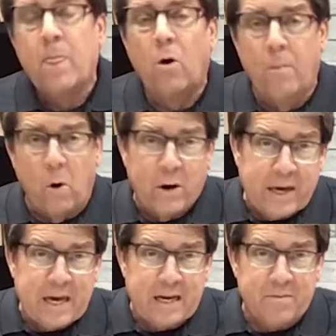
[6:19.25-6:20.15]
Or born
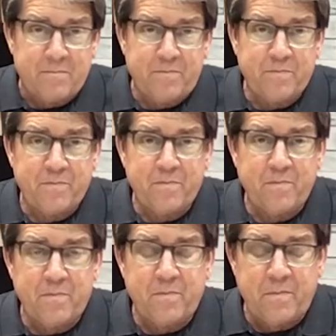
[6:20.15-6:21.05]
again.
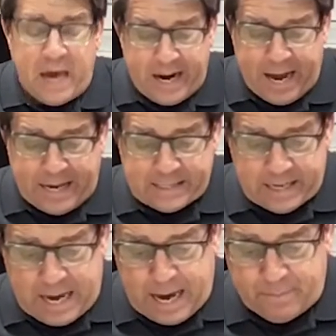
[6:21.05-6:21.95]
That
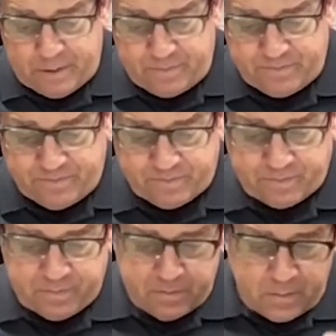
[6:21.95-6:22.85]
hasn't happened.
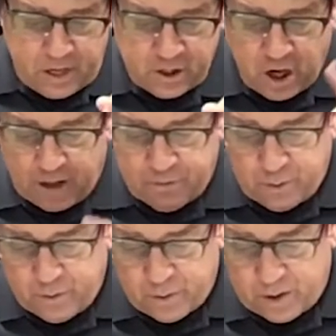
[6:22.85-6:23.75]
John
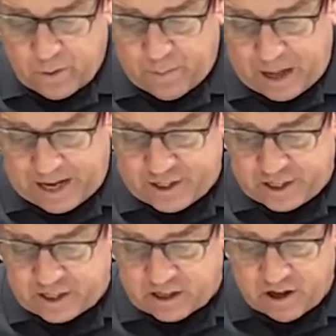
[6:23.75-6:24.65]
3:3, in reply,
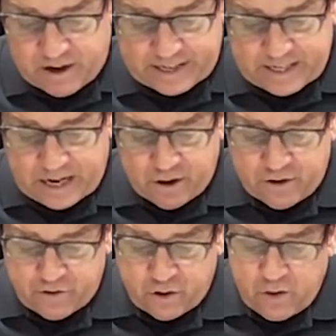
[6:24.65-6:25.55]
Jesus declared, I tell
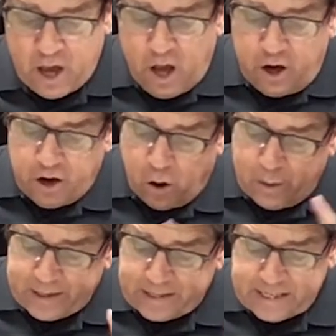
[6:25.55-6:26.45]
you the truth. No
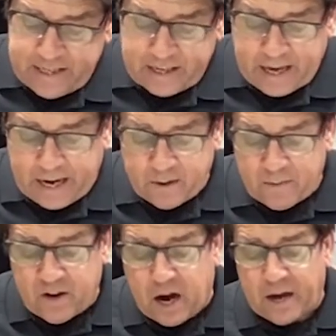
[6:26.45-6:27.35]
one can see the kingdom
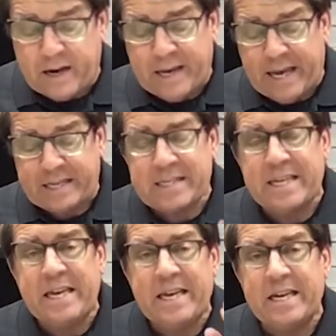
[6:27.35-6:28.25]
of God unless
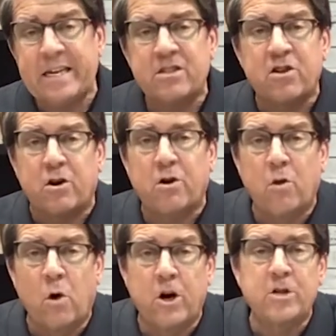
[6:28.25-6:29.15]
he is, circle
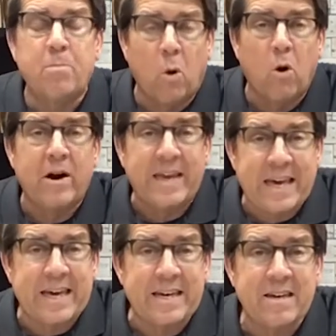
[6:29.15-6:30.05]
the words, born
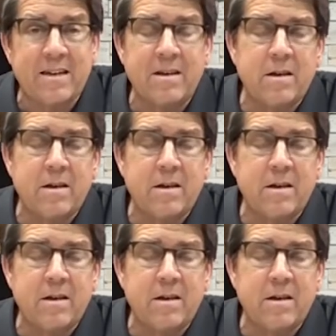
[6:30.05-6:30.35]
again.